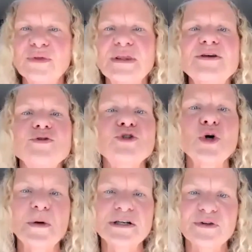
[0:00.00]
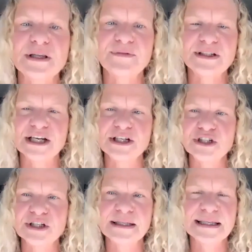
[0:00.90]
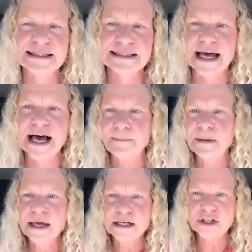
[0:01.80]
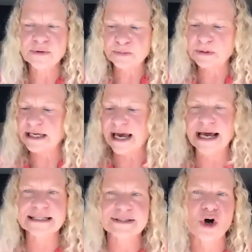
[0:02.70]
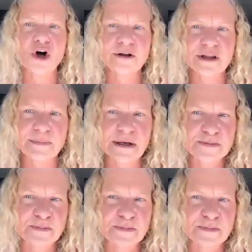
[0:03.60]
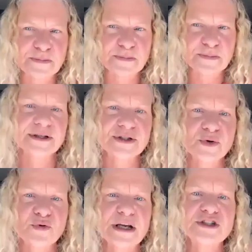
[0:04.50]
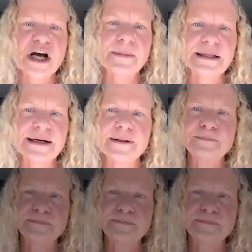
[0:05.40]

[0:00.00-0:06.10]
thank you so much for the invitation. And these JOSPT Ask, all of them has been fabulous. So great job, Claire.